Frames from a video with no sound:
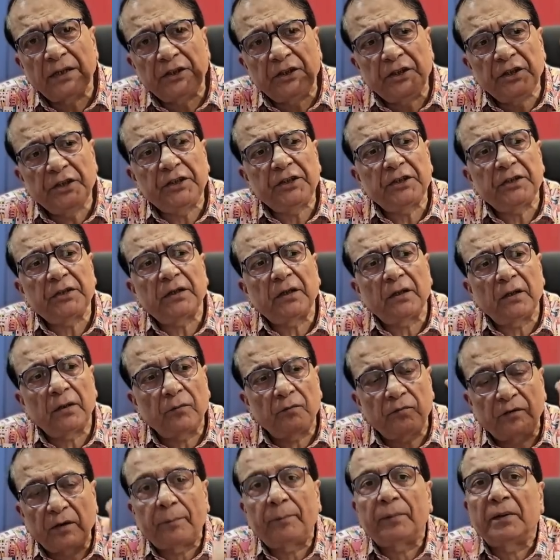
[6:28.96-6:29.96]
digital
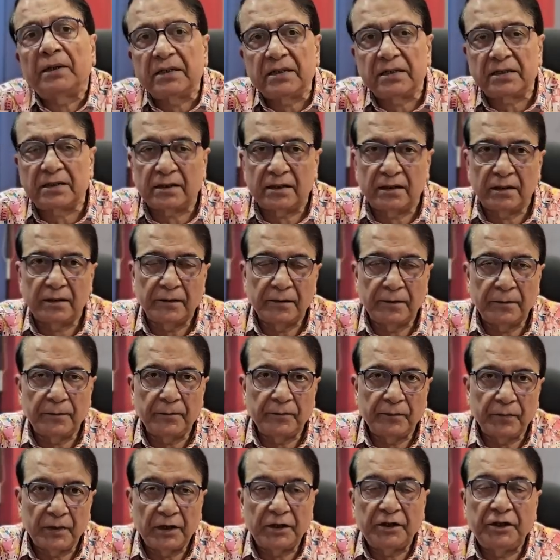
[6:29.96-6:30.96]
weapons,
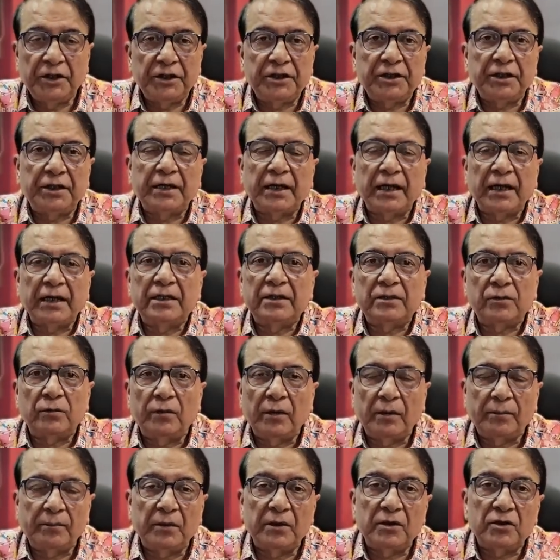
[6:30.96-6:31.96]
digitized
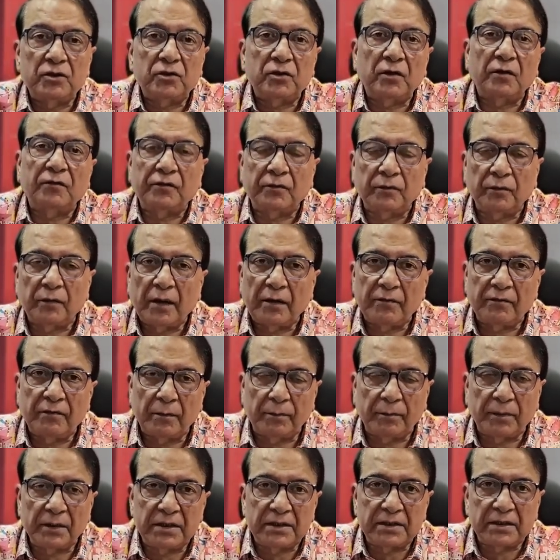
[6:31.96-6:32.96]
weapons, software
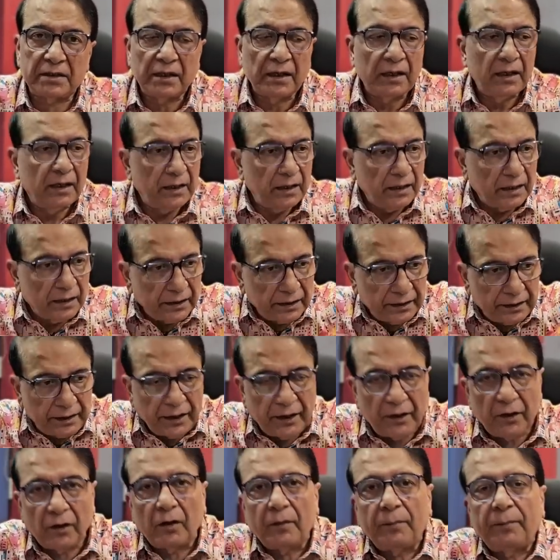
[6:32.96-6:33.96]
weapons,
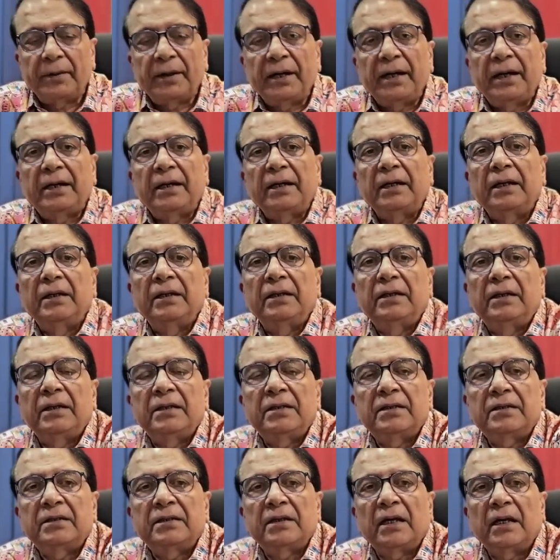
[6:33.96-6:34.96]
they operate in
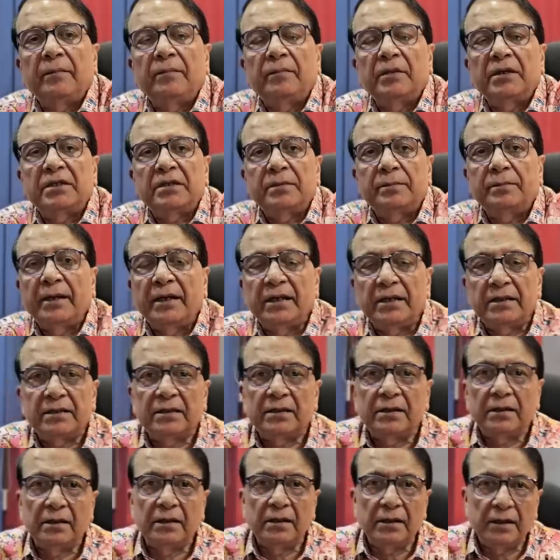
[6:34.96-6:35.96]
this
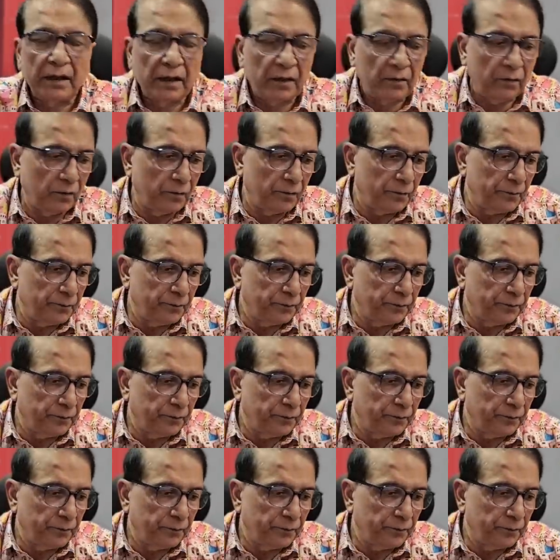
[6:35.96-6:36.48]
cyberspace. Now,